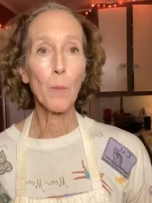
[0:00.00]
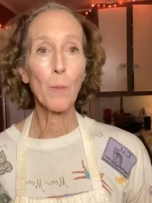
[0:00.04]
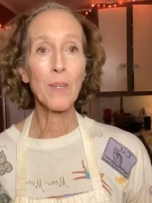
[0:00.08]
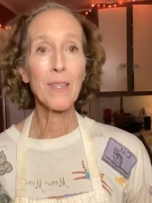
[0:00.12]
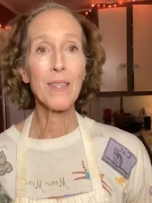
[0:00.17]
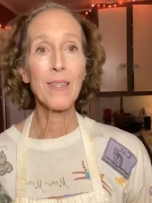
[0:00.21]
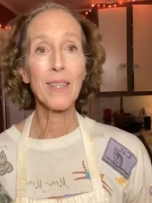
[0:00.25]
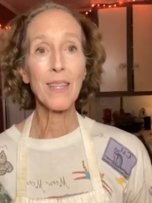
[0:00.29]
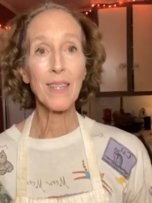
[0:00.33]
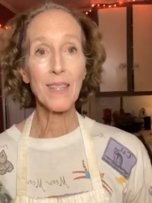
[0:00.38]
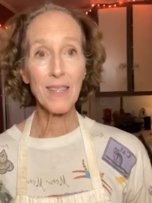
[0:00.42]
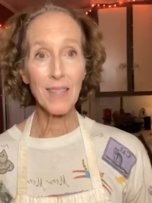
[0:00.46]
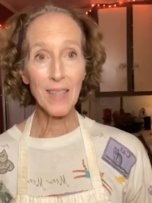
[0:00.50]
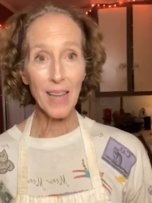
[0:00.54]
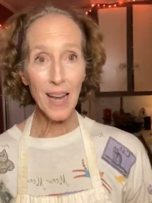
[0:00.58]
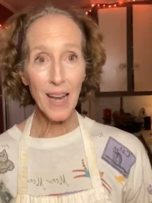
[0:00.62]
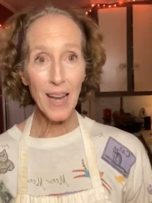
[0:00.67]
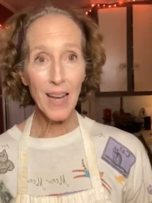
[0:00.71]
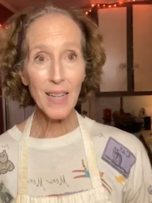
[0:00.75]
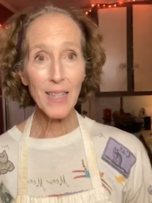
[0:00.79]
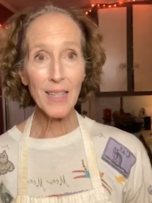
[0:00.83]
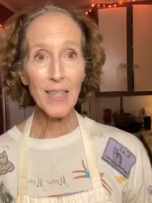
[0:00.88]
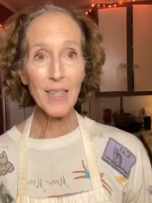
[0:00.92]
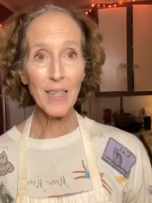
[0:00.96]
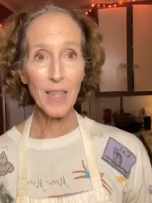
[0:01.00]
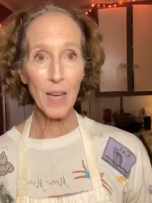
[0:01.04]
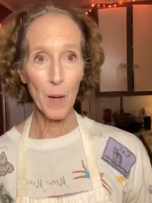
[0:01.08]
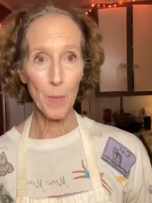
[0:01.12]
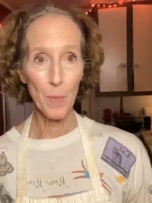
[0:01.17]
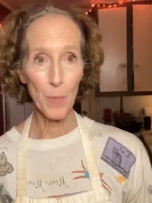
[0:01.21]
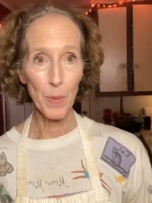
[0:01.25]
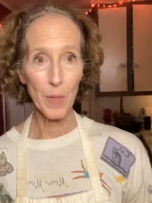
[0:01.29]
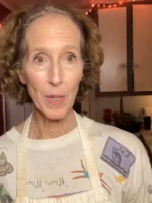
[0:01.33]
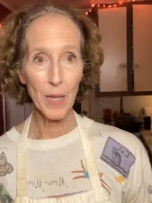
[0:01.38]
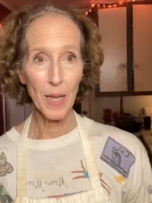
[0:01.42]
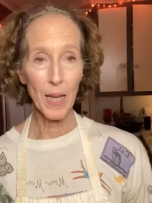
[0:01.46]
It was the Sands
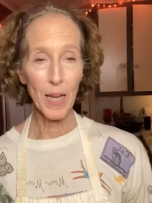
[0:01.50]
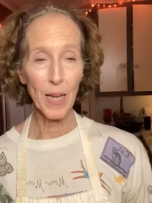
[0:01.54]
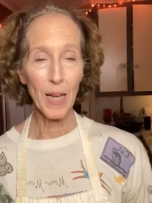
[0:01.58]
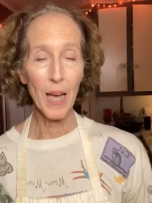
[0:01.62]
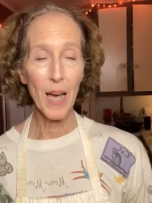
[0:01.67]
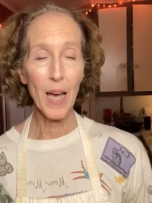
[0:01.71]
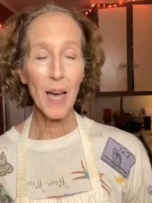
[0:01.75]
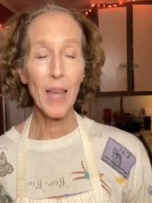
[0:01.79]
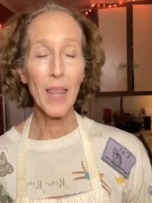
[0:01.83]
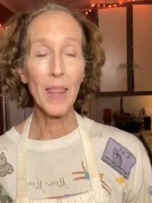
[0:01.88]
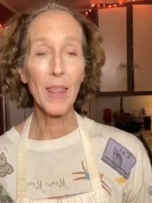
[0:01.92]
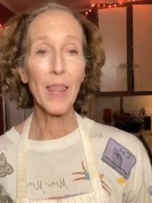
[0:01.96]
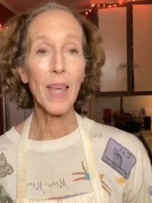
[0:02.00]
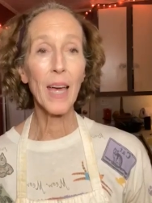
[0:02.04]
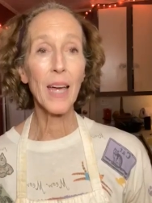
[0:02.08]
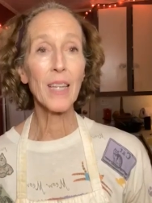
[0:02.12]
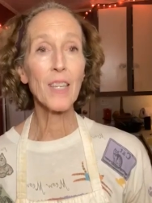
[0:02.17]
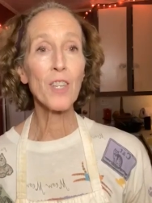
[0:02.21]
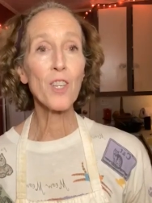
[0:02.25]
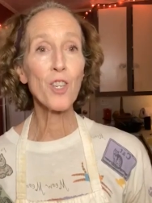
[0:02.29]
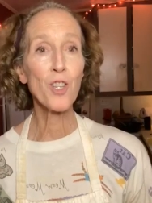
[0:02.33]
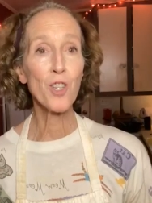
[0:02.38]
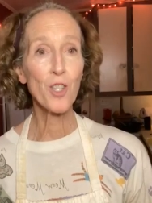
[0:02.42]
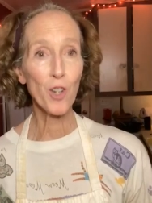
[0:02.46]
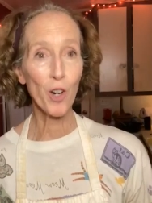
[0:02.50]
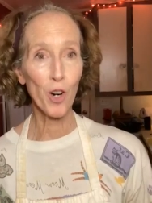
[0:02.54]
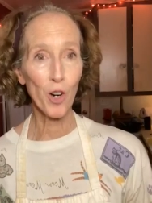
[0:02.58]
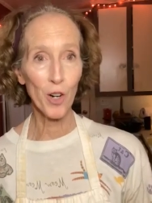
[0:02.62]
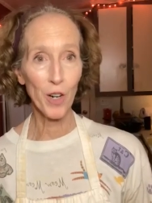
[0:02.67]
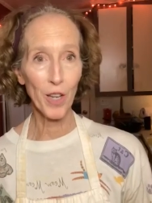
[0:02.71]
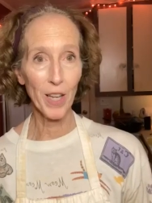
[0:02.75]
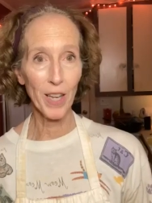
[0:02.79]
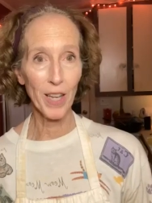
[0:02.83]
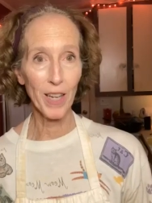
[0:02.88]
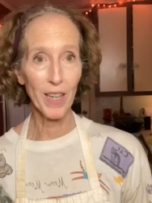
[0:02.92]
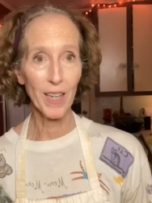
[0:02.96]
company that
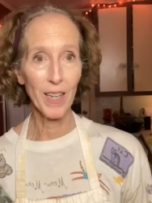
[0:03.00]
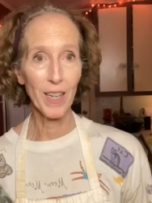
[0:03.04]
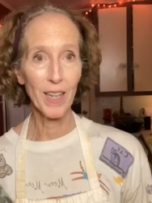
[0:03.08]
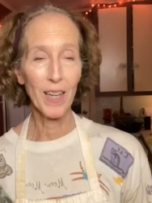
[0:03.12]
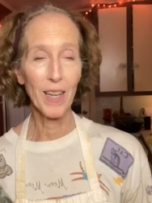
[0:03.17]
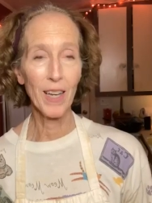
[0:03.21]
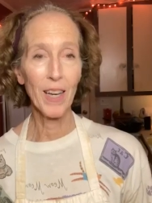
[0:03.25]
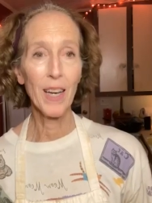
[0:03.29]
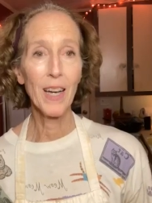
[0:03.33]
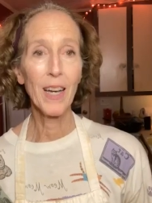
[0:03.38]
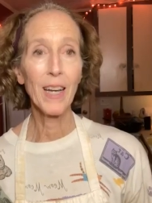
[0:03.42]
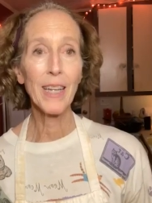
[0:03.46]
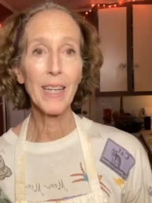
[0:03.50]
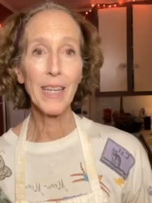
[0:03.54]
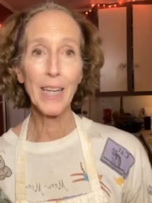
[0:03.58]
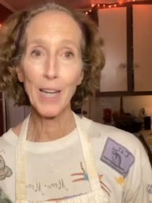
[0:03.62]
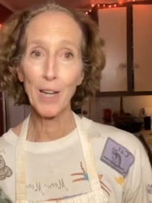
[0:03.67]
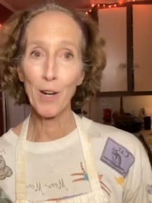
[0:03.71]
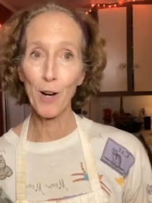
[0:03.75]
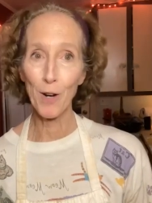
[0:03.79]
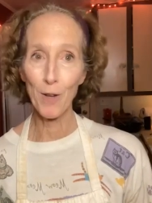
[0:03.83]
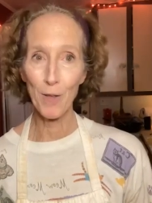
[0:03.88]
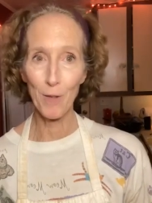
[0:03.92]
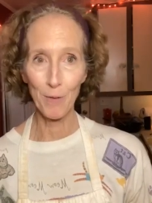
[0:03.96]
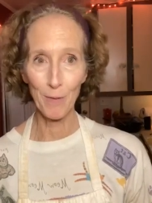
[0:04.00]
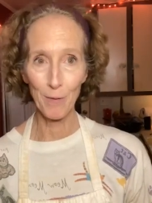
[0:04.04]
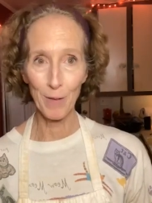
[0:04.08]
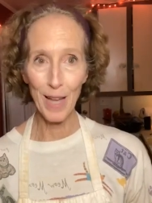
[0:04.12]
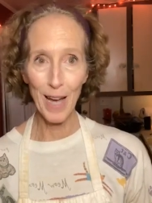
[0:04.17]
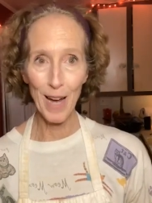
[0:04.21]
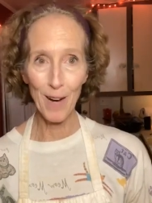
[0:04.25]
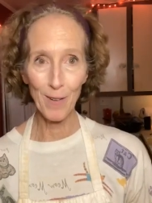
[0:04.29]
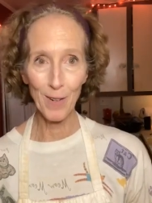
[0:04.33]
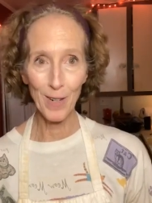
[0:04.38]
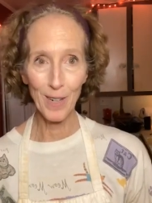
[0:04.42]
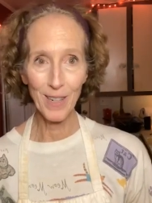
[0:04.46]
started King Arthur
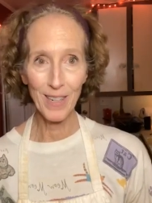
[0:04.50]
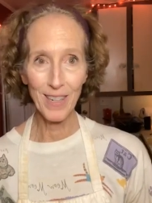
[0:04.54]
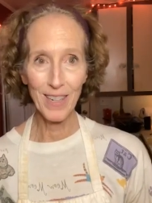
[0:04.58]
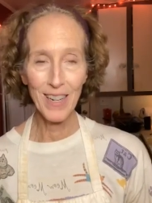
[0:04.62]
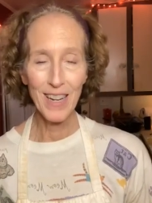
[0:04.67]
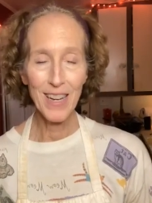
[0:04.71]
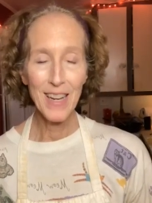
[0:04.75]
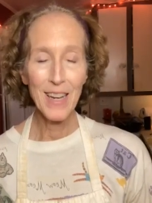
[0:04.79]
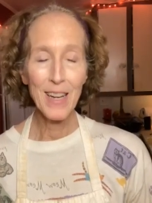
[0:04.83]
flour.